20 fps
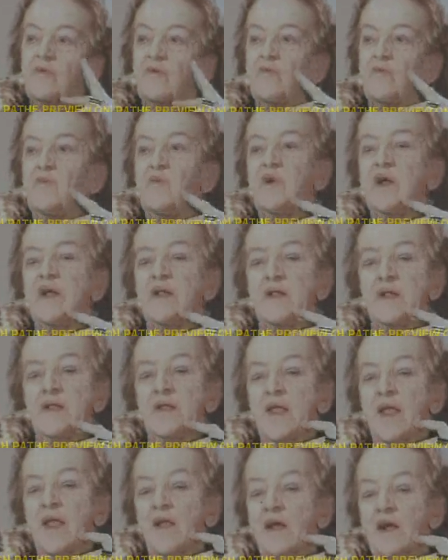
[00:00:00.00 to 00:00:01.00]

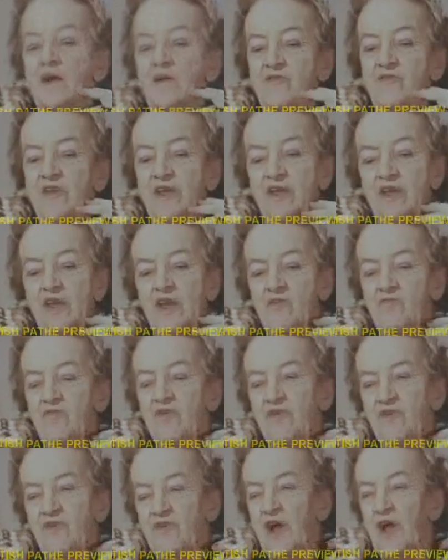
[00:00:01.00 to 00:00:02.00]
Well, I think
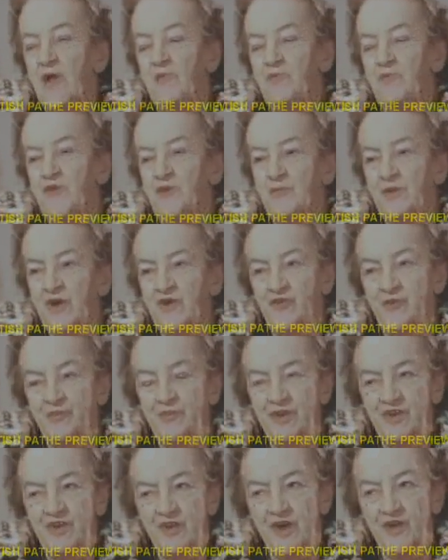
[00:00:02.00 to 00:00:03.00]
every sculpture
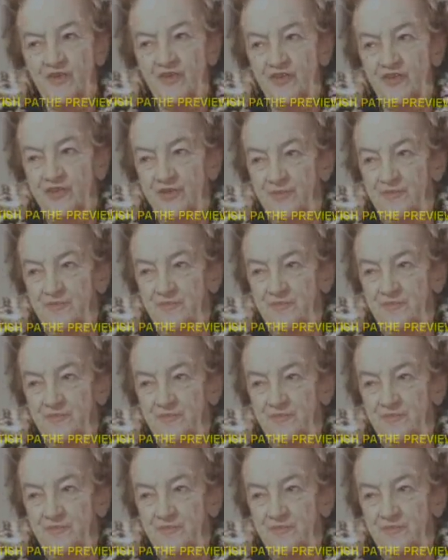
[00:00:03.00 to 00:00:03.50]
must be touched.